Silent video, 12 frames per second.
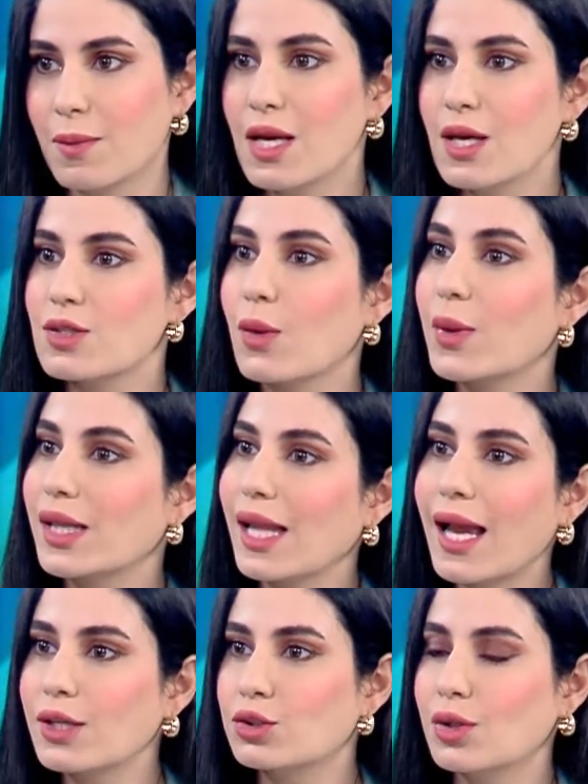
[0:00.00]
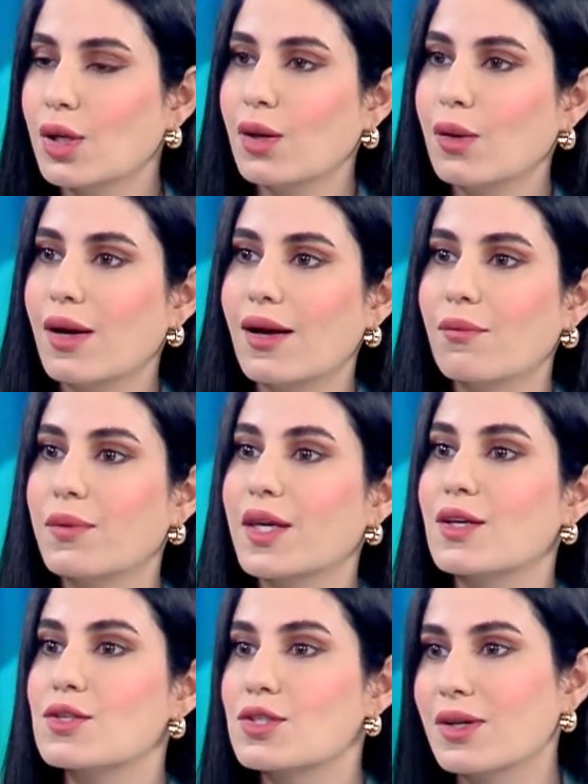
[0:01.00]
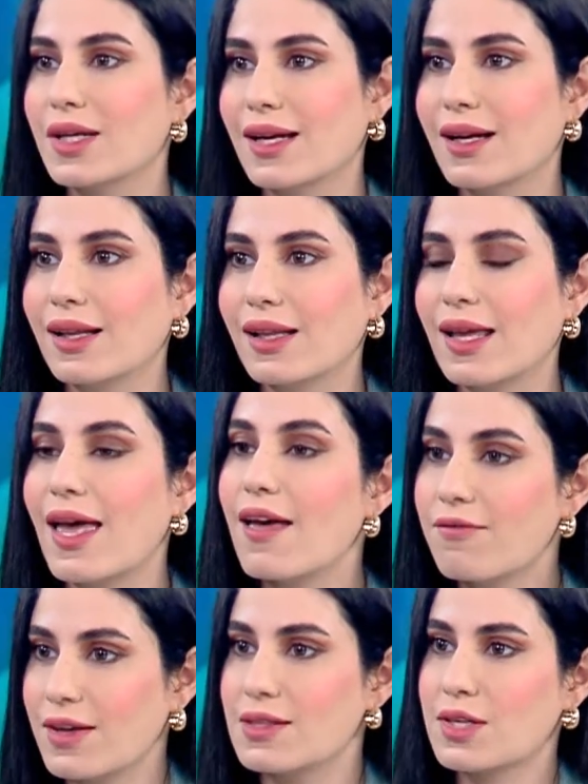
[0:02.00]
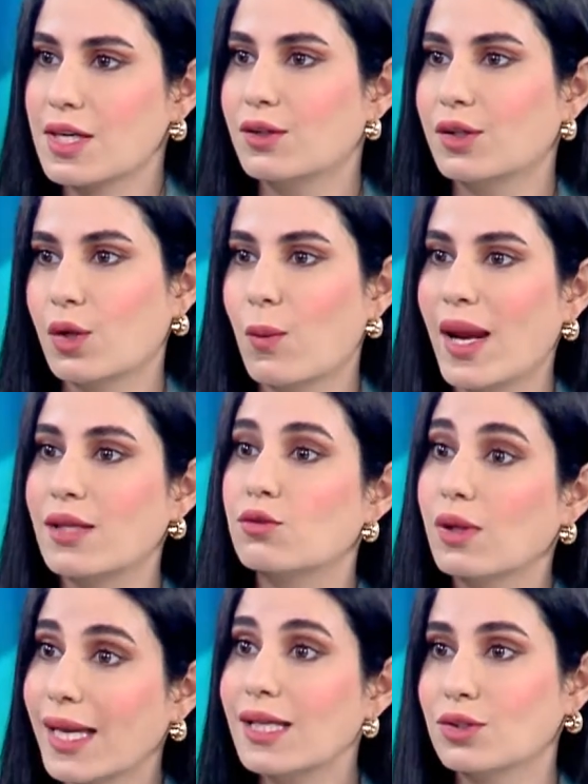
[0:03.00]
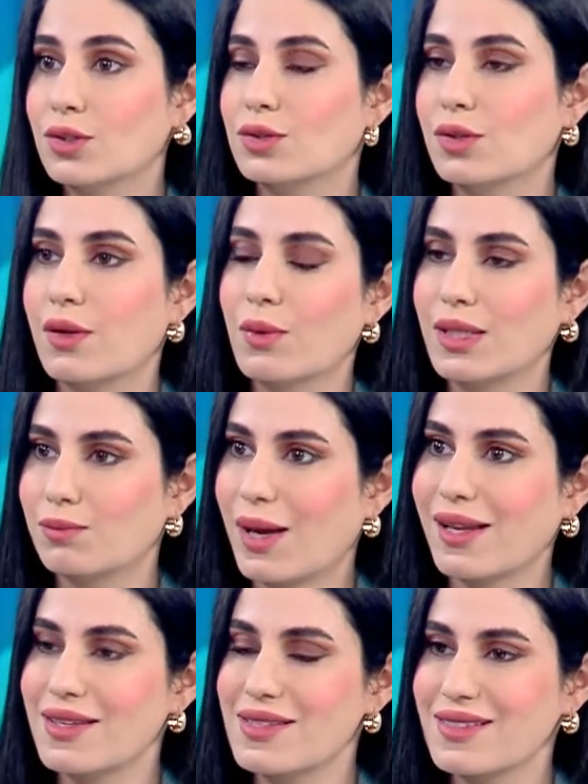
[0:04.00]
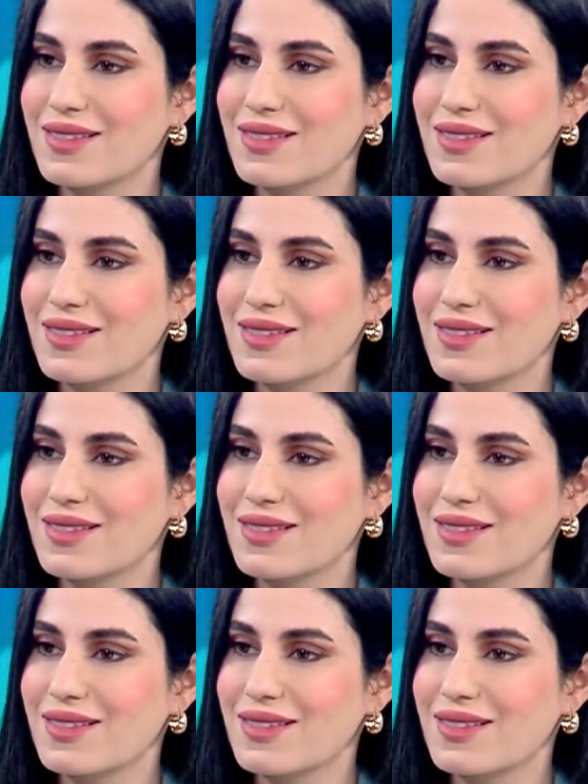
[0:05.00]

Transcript: So we'd like to know the historical events here in Kuwait related to the Red Palace.